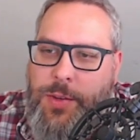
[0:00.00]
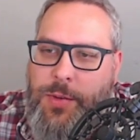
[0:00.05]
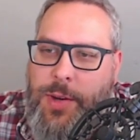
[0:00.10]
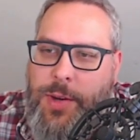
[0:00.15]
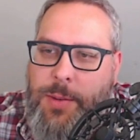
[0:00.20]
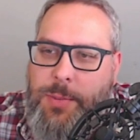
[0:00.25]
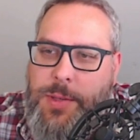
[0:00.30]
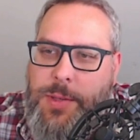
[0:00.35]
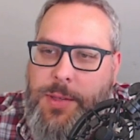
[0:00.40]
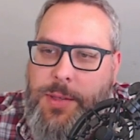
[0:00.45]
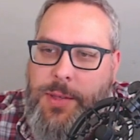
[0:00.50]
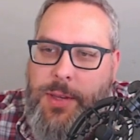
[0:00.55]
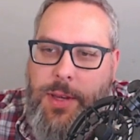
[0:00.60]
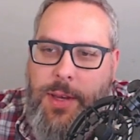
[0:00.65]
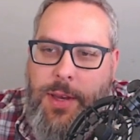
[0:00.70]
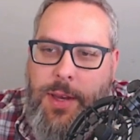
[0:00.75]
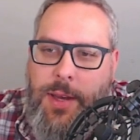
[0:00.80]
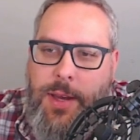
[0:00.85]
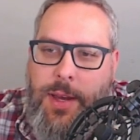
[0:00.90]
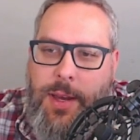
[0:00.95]
trips,
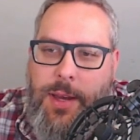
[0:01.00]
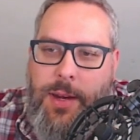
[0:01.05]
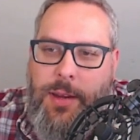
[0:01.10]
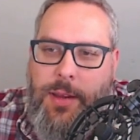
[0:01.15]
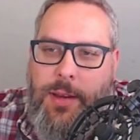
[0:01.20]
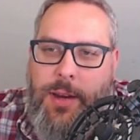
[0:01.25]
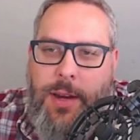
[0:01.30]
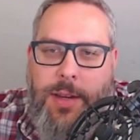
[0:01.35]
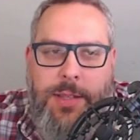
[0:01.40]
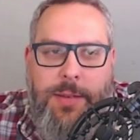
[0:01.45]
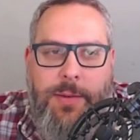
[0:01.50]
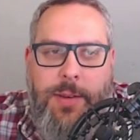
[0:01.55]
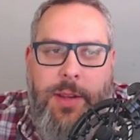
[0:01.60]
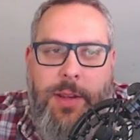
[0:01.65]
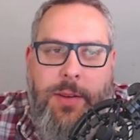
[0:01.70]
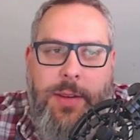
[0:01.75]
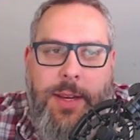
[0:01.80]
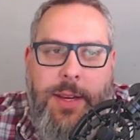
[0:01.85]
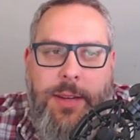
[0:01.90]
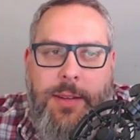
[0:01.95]
and all kinds of
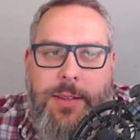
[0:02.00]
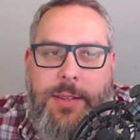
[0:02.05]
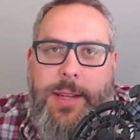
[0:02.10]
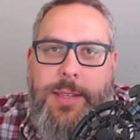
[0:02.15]
other things.